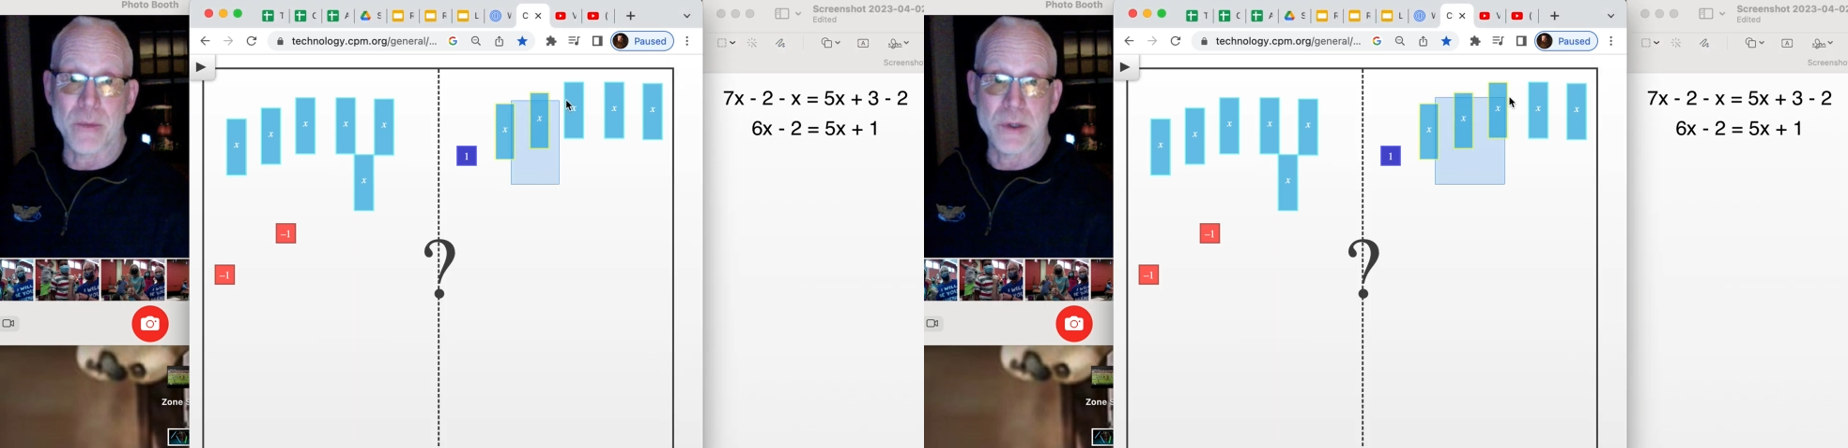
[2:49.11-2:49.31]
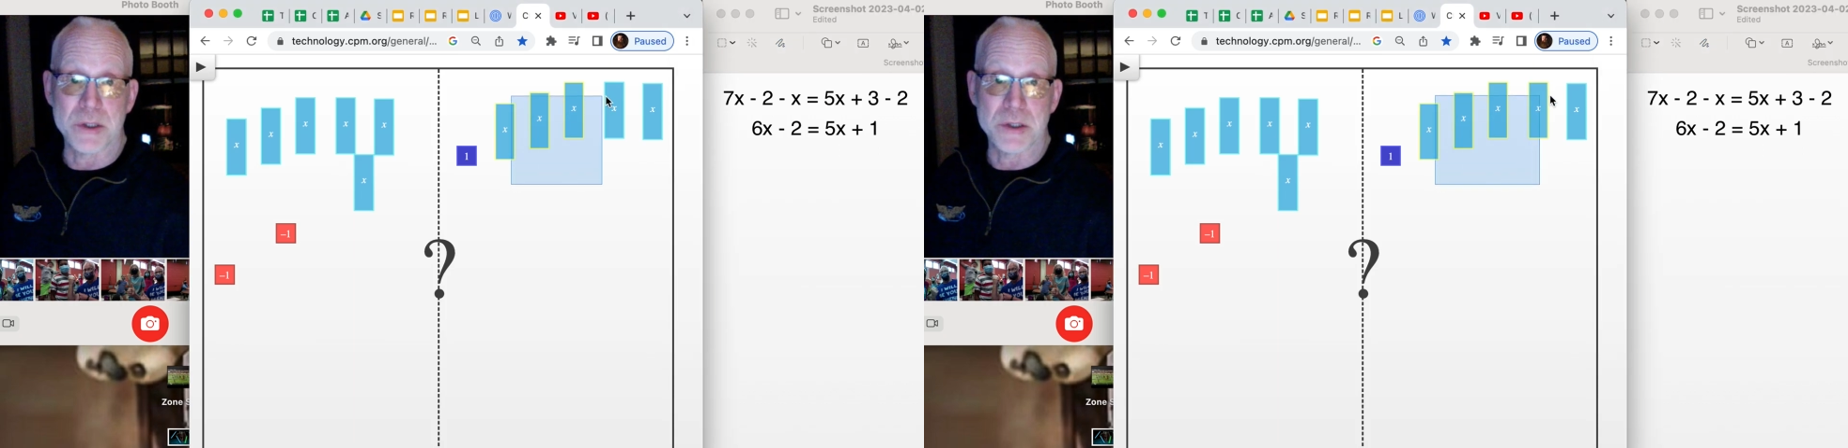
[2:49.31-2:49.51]

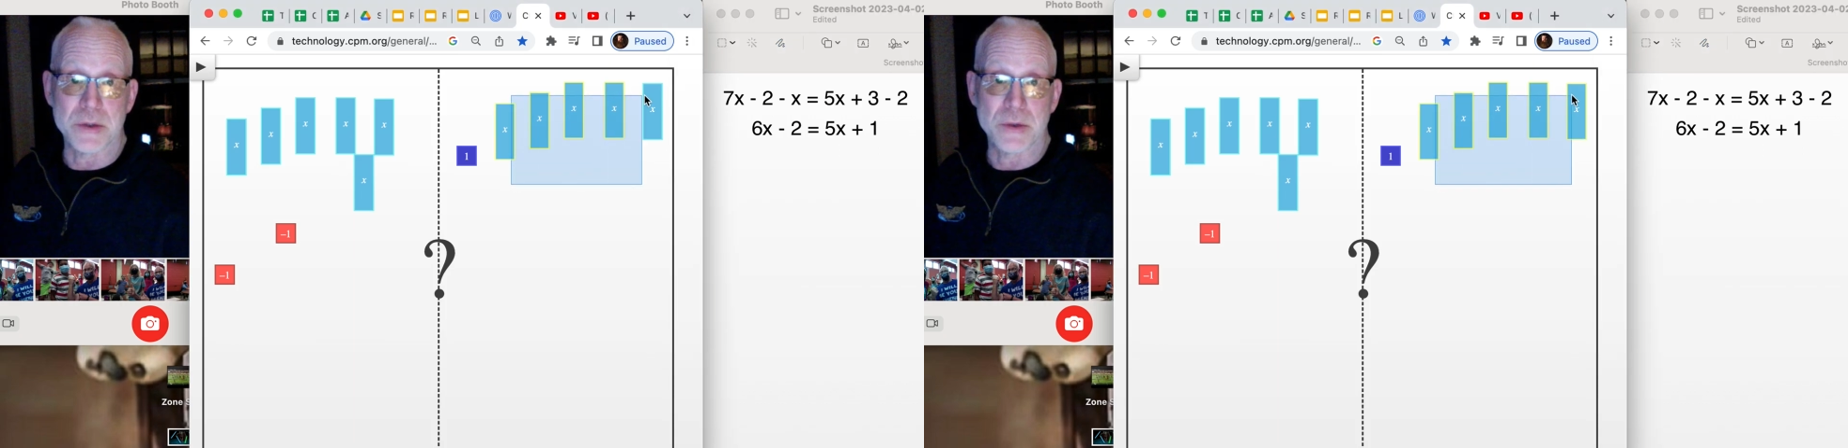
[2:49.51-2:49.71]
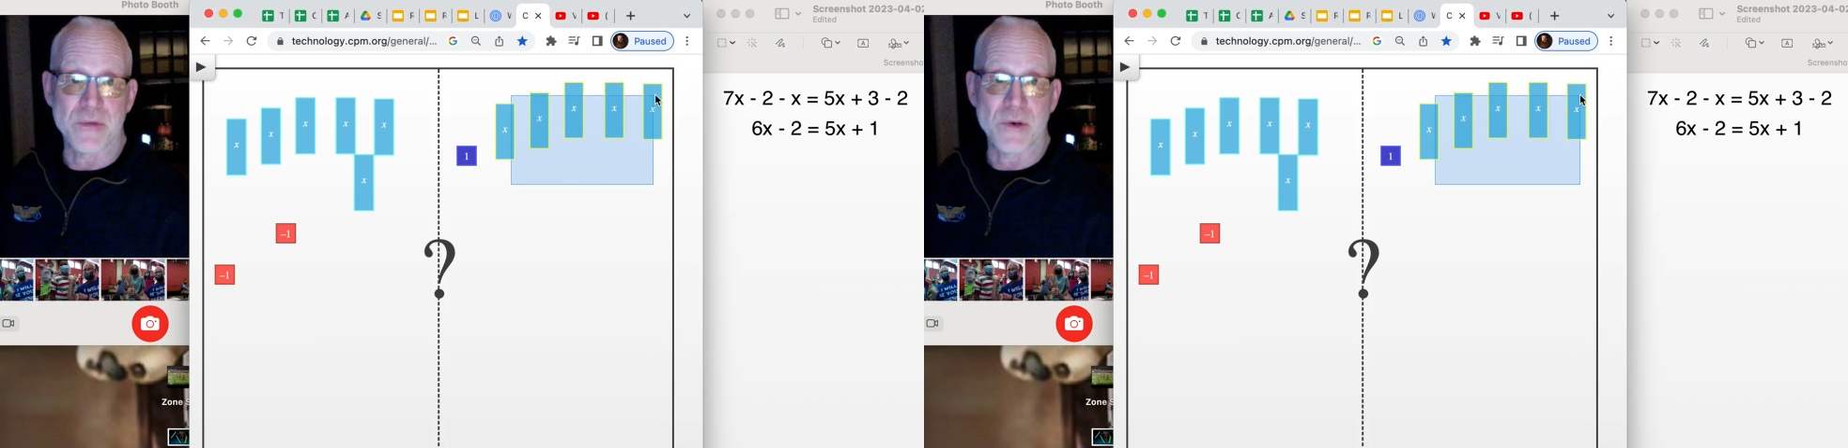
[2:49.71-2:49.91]
1, 2,
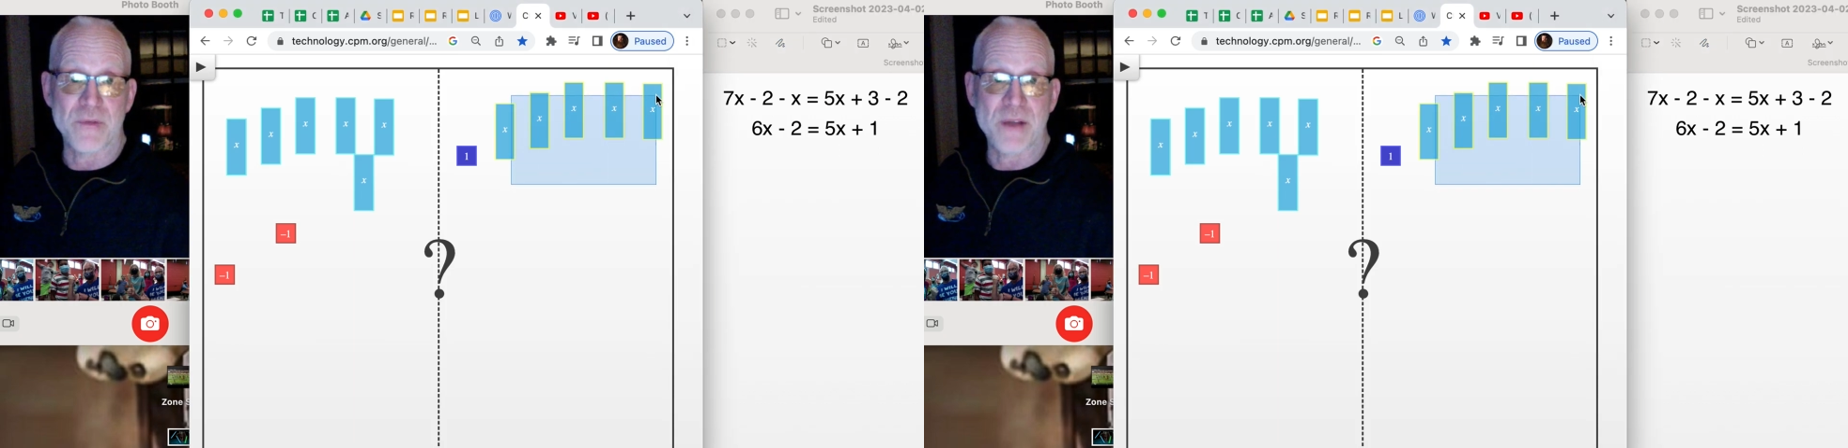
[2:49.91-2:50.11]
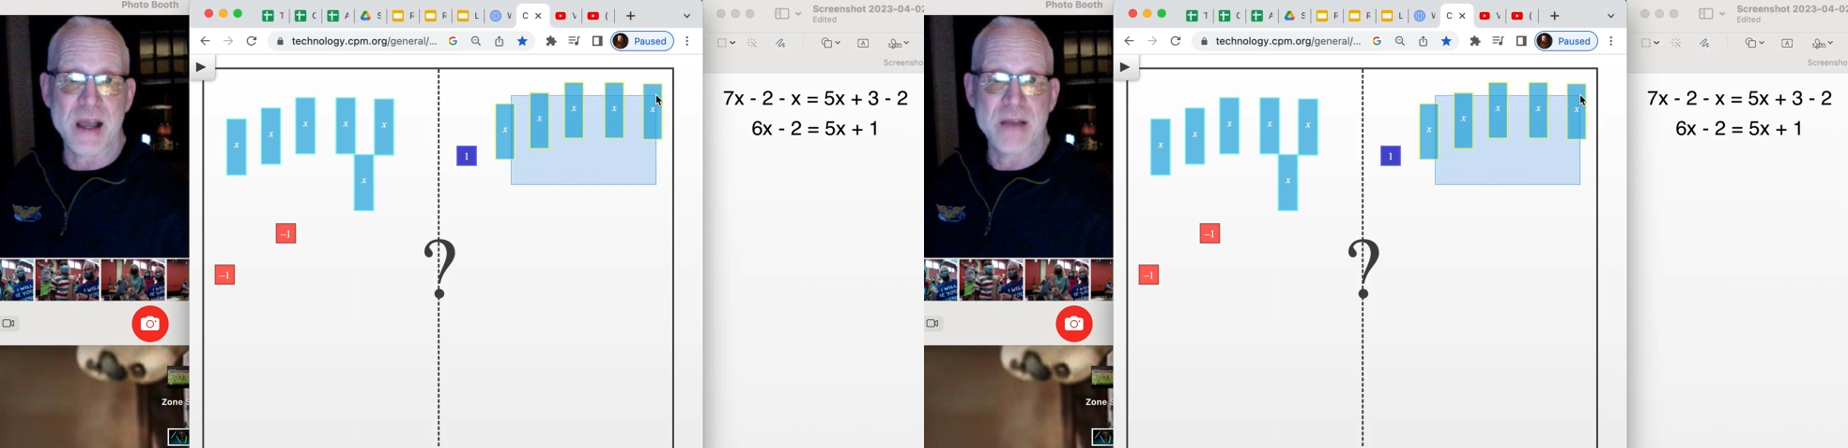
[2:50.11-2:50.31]
3, 4,
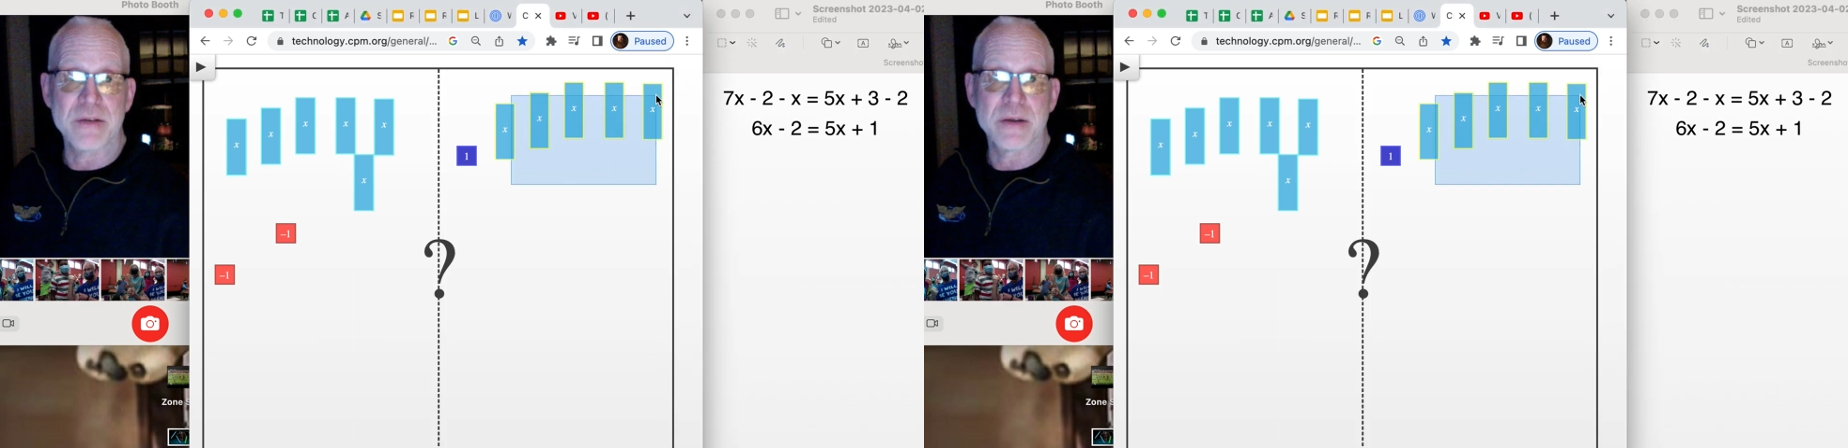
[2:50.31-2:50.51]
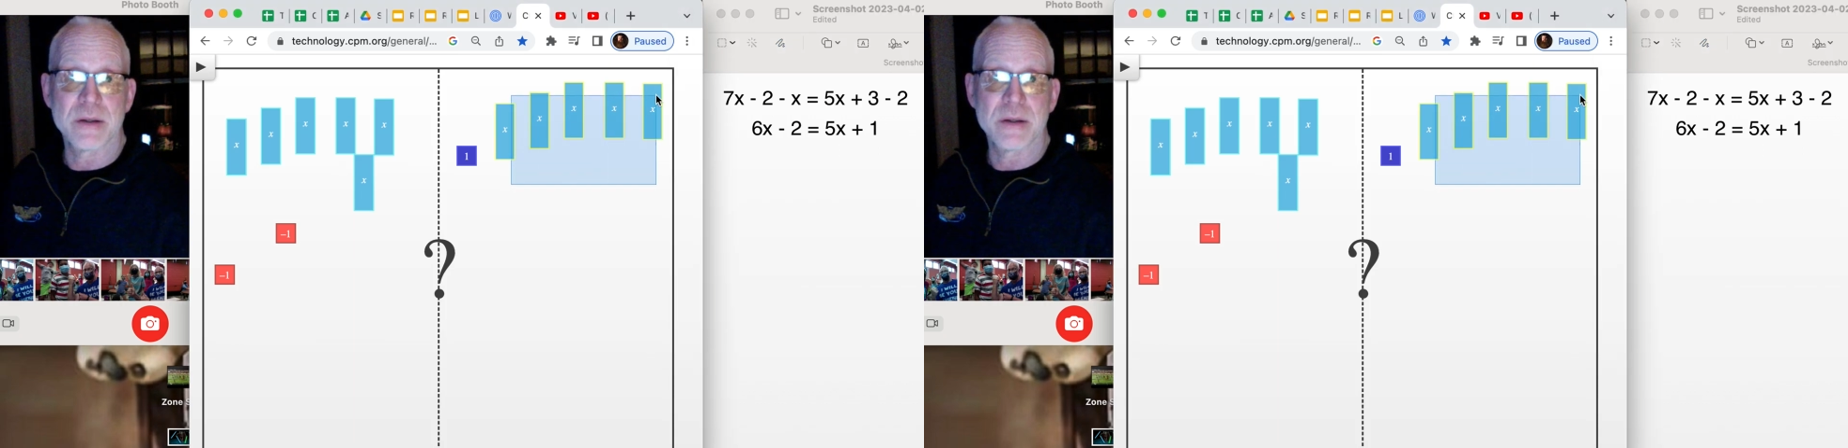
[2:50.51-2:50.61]
5.